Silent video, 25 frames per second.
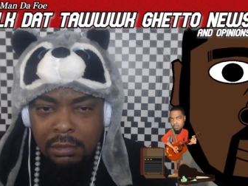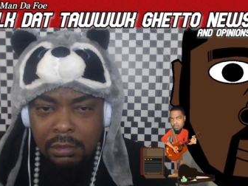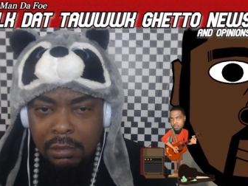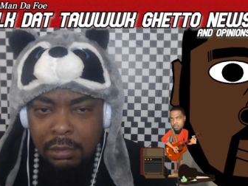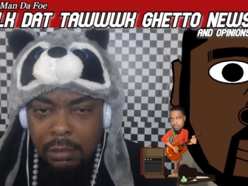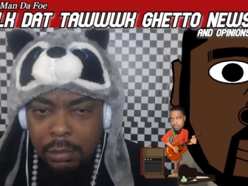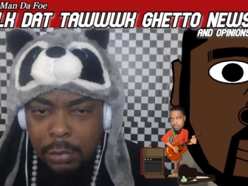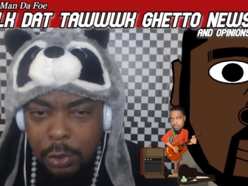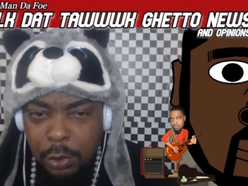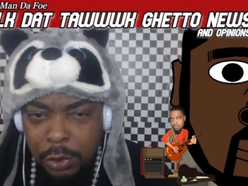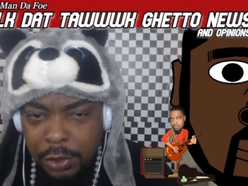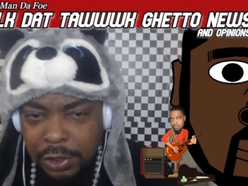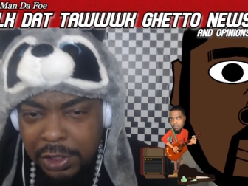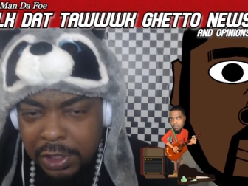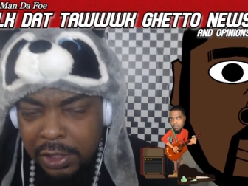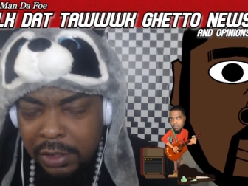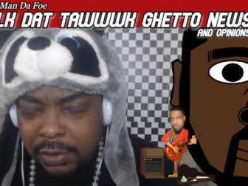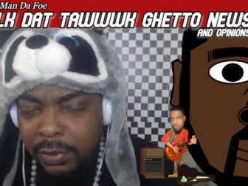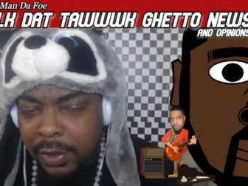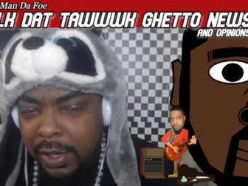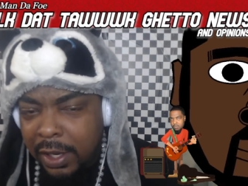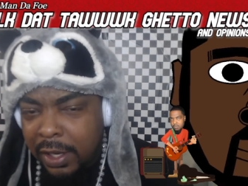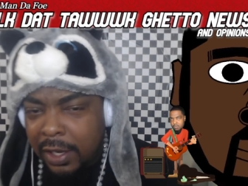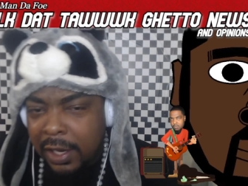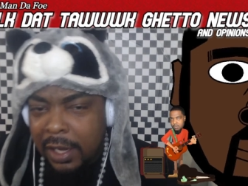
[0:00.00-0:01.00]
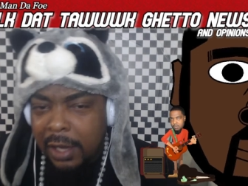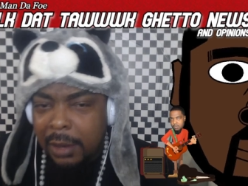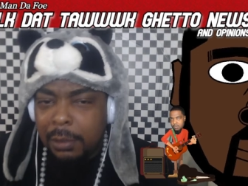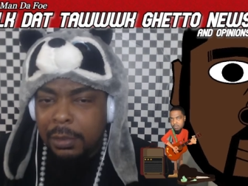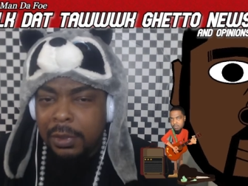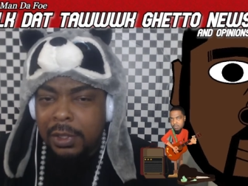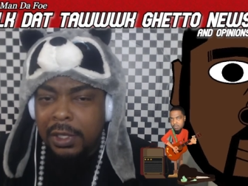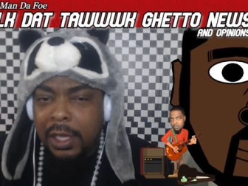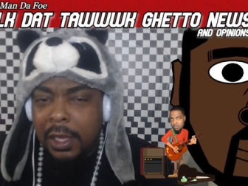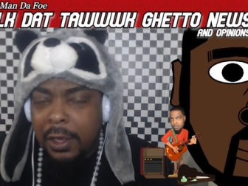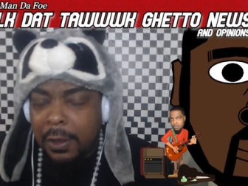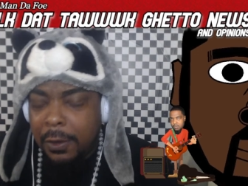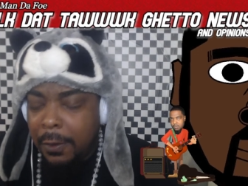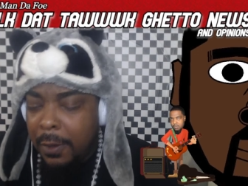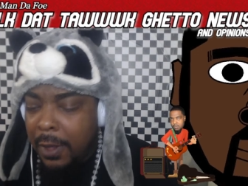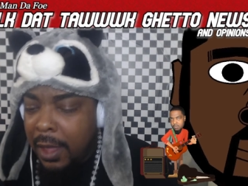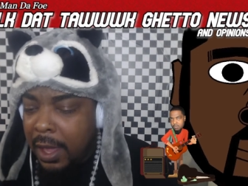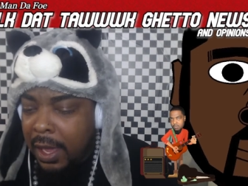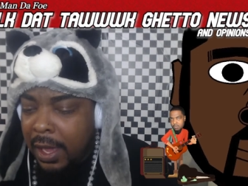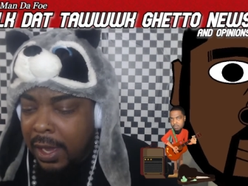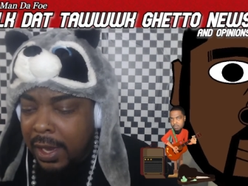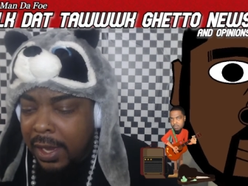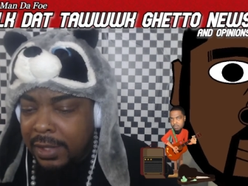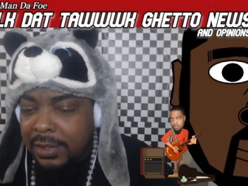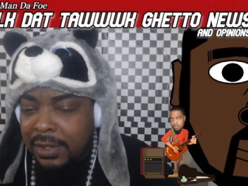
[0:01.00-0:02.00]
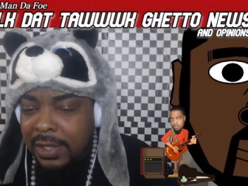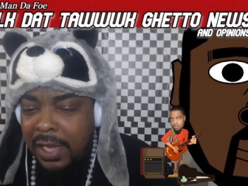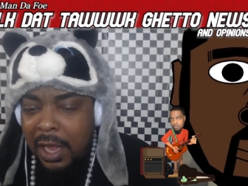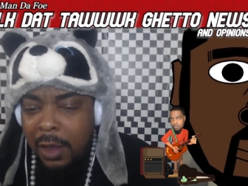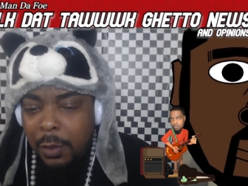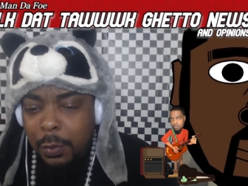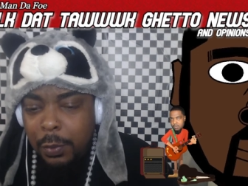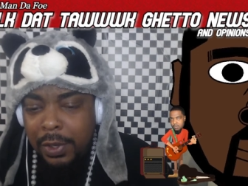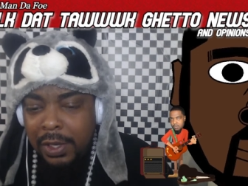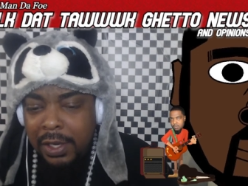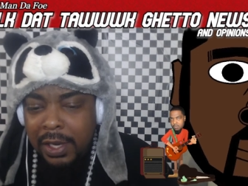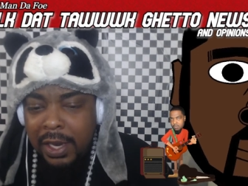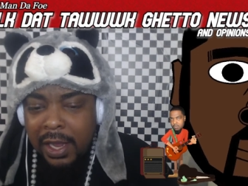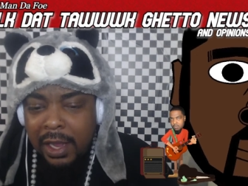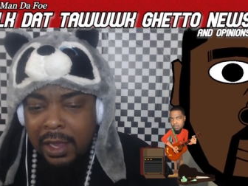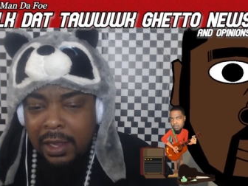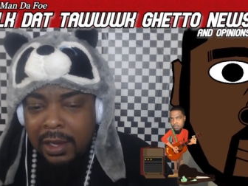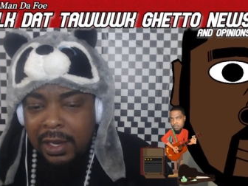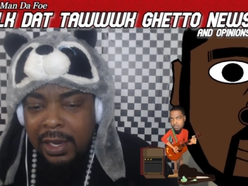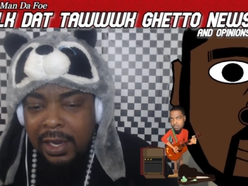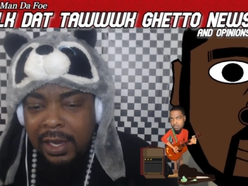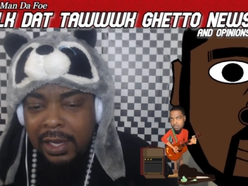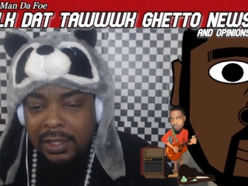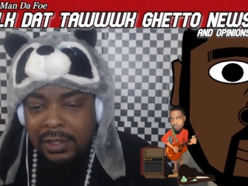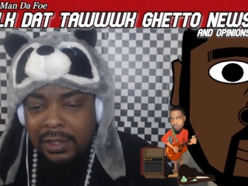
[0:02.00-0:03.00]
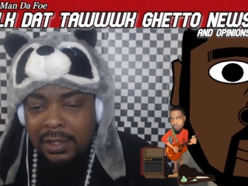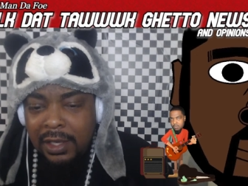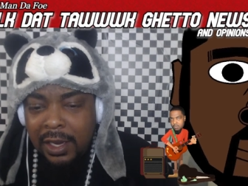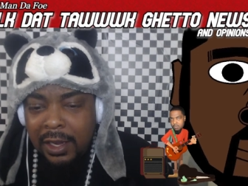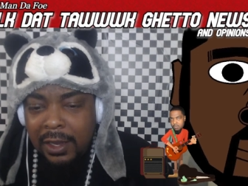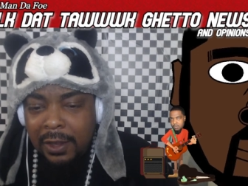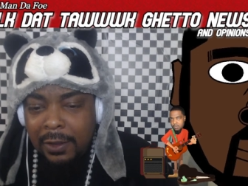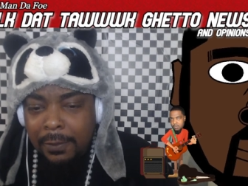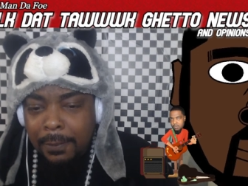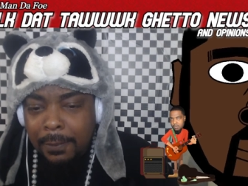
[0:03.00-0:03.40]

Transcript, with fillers: bullshitting right now. But yo, that's how I went down last night.